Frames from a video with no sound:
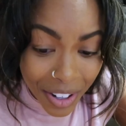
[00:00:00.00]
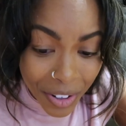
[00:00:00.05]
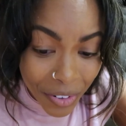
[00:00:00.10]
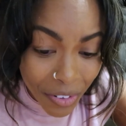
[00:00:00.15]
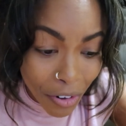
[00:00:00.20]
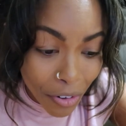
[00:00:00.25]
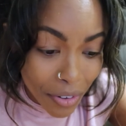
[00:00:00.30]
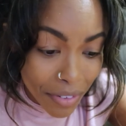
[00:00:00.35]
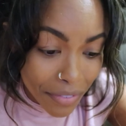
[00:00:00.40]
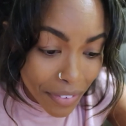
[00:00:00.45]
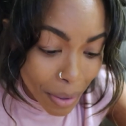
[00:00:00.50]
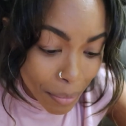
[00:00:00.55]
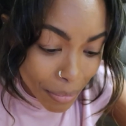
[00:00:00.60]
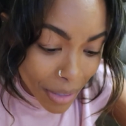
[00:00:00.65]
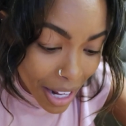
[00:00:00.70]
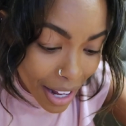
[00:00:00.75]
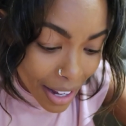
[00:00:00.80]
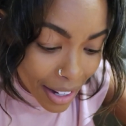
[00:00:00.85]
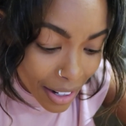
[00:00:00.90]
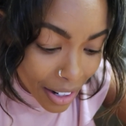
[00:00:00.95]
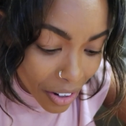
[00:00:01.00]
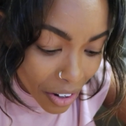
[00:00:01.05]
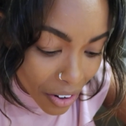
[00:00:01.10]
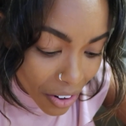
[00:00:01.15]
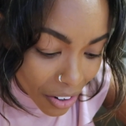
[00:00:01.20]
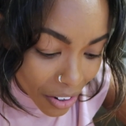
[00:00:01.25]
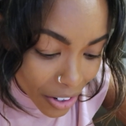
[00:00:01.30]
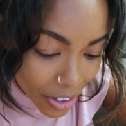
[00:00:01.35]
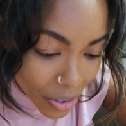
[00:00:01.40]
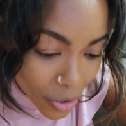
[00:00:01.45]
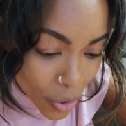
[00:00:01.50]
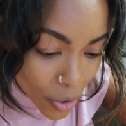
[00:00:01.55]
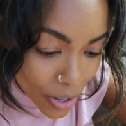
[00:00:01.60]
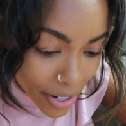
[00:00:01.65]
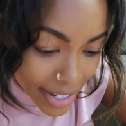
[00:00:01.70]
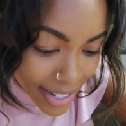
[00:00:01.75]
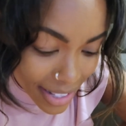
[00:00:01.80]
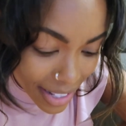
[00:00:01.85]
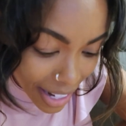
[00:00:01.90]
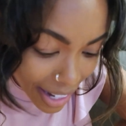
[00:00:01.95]
I don't know if I'm not a
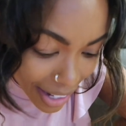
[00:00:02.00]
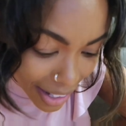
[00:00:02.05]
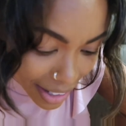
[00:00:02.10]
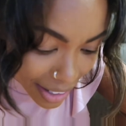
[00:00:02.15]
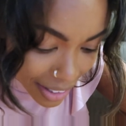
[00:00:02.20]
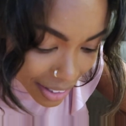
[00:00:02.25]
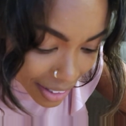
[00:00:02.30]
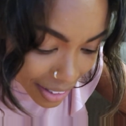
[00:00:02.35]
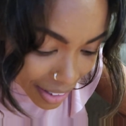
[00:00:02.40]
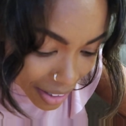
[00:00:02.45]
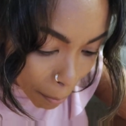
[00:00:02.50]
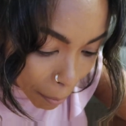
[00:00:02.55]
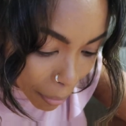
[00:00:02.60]
hardcore stan,